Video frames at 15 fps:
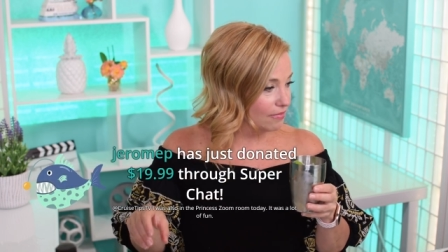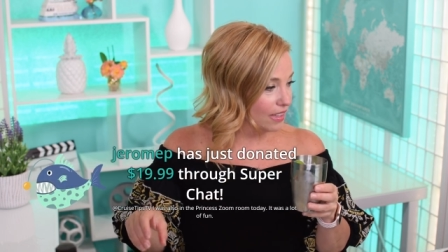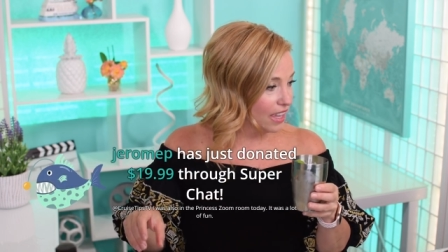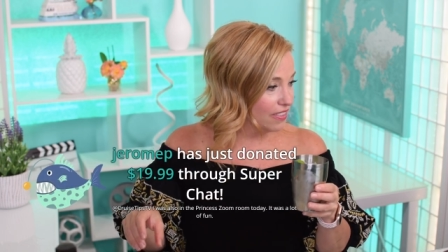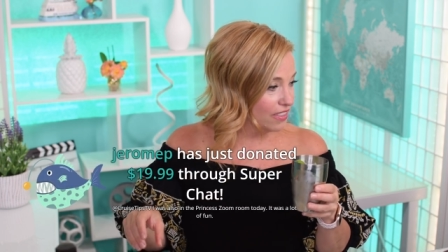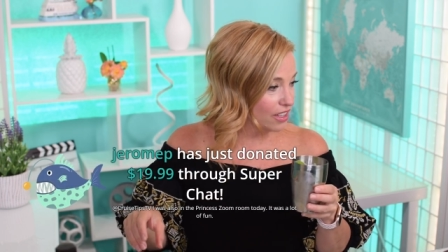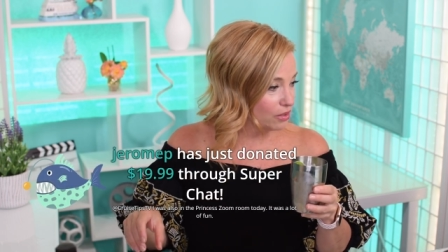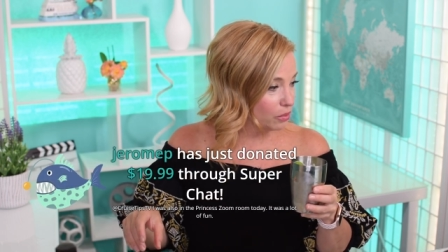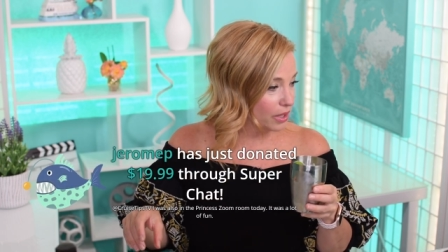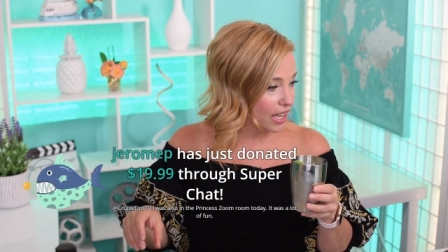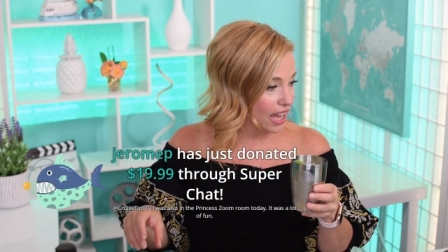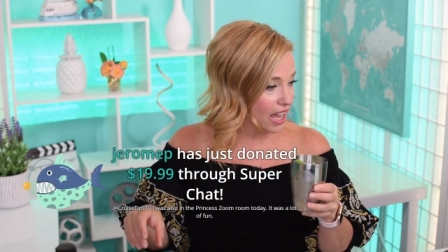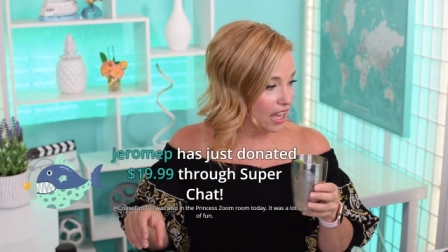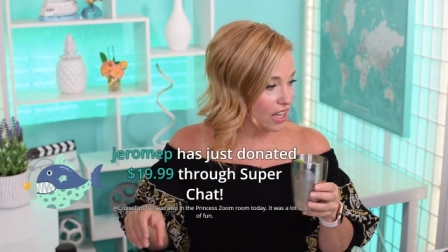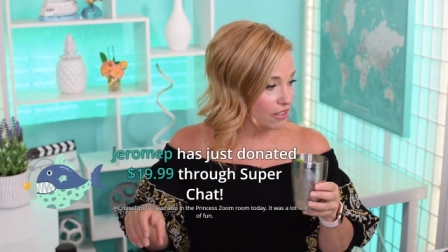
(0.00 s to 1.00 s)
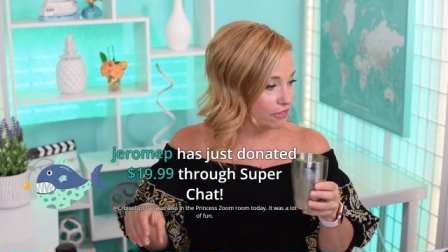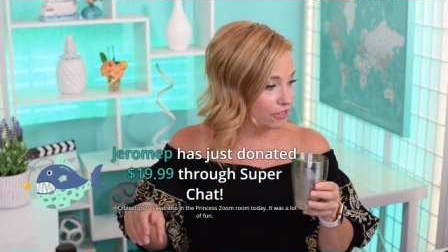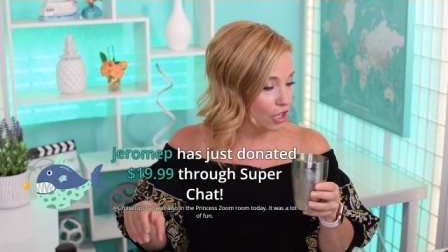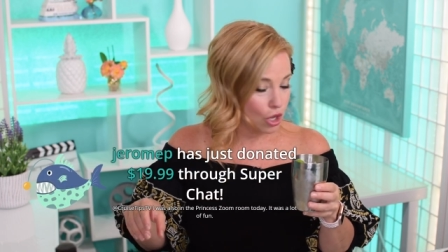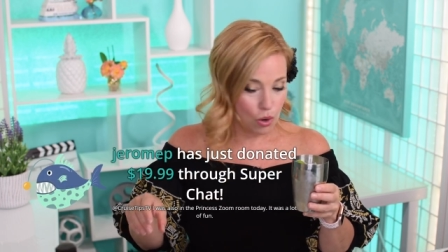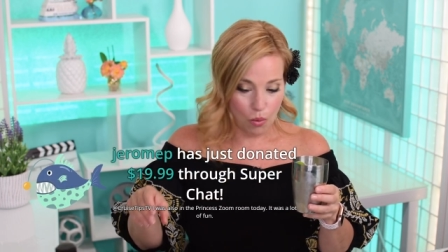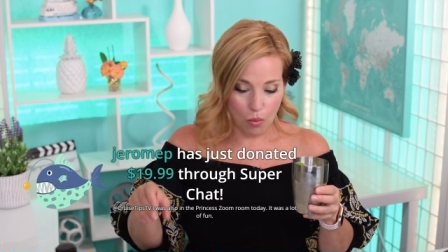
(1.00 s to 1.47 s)
And then we have
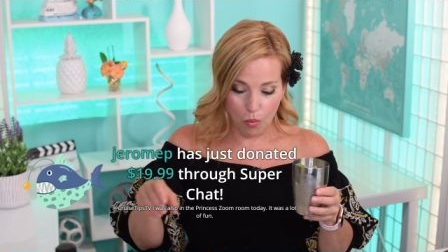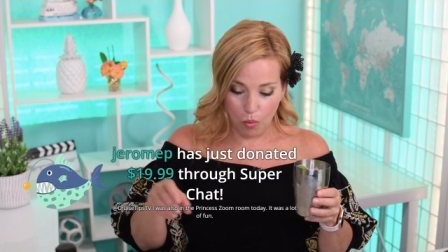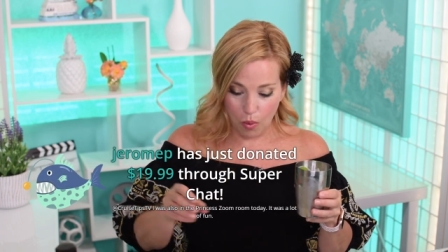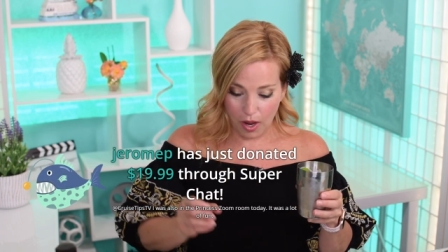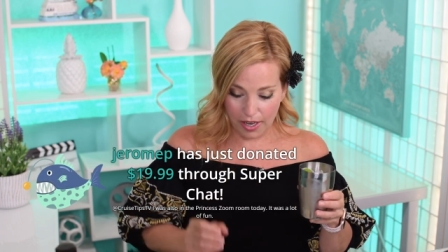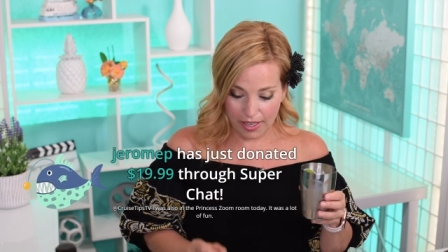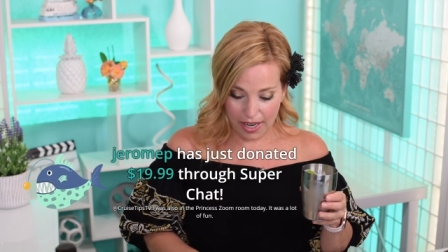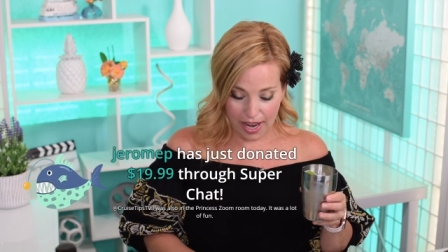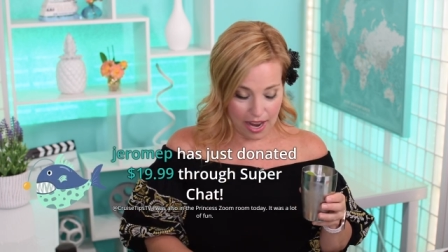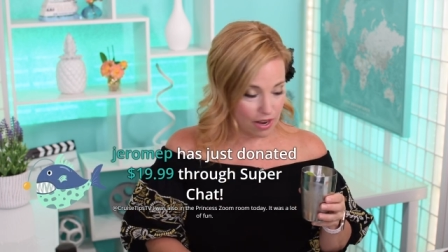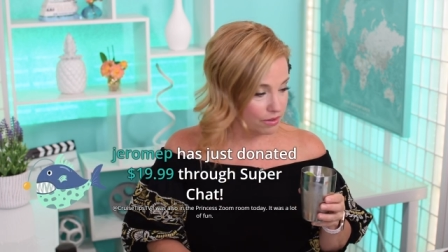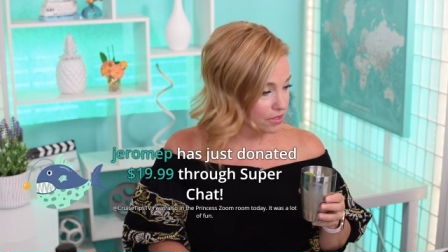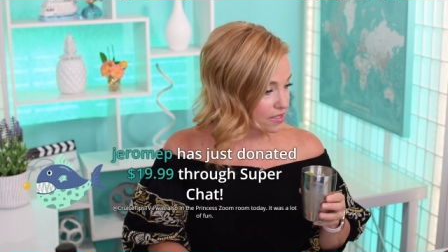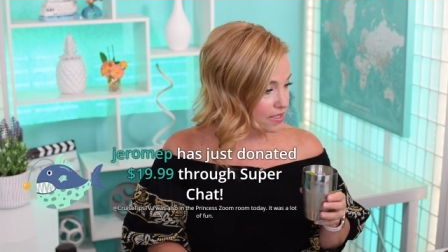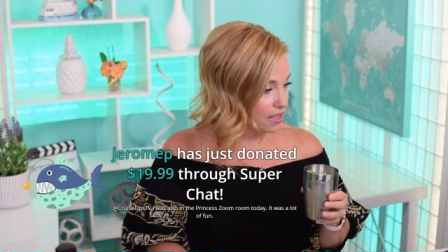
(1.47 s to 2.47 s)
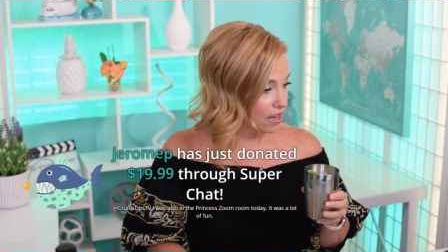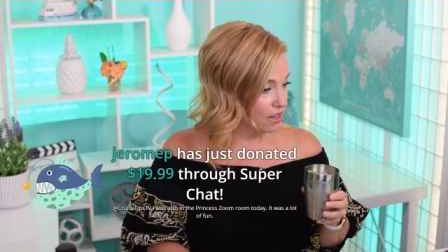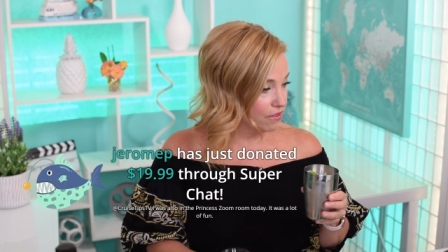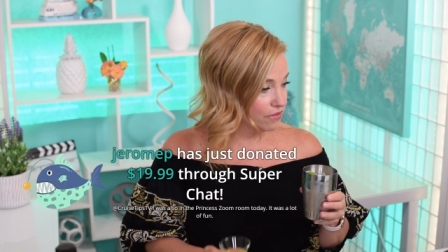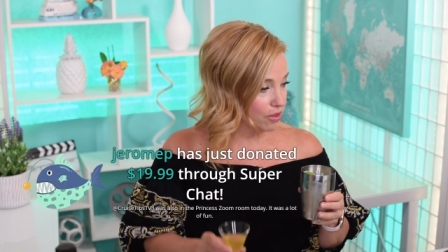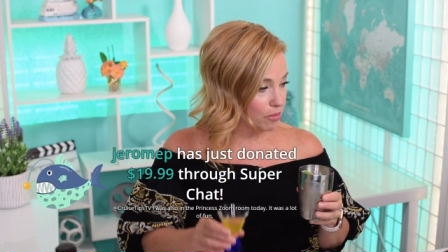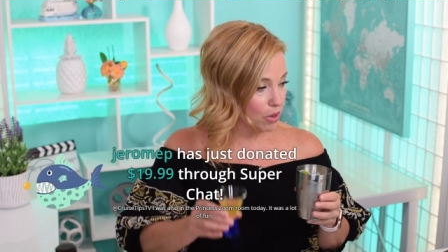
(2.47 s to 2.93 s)
one ounce
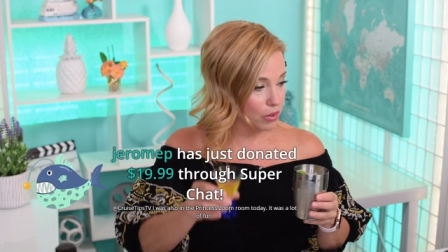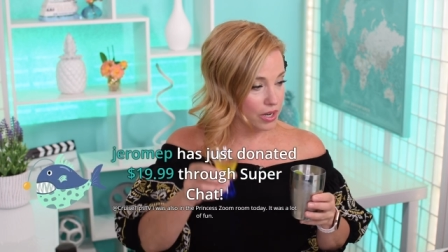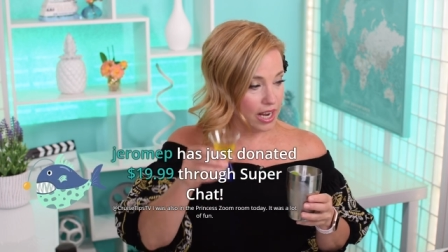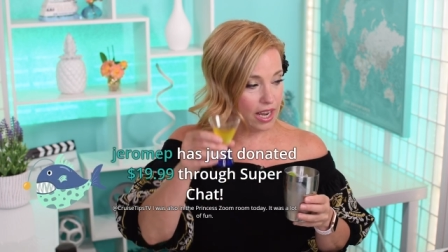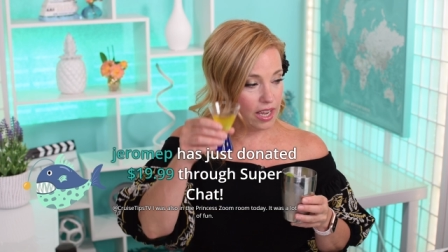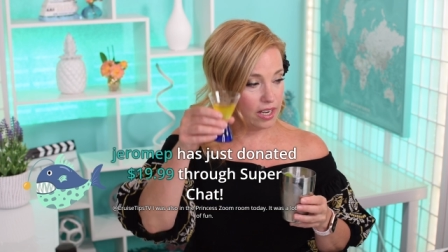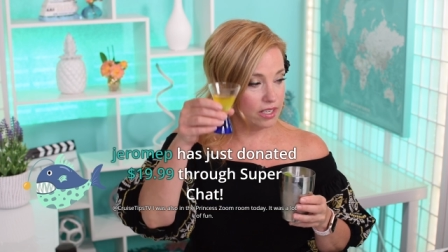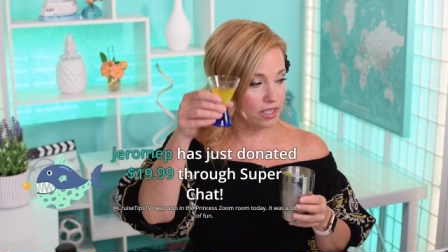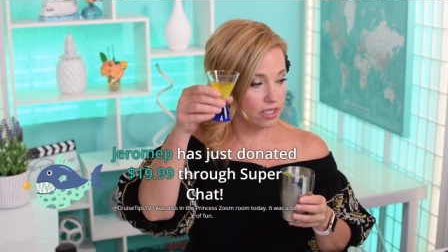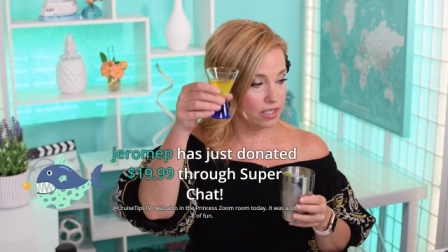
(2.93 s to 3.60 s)
of the Monin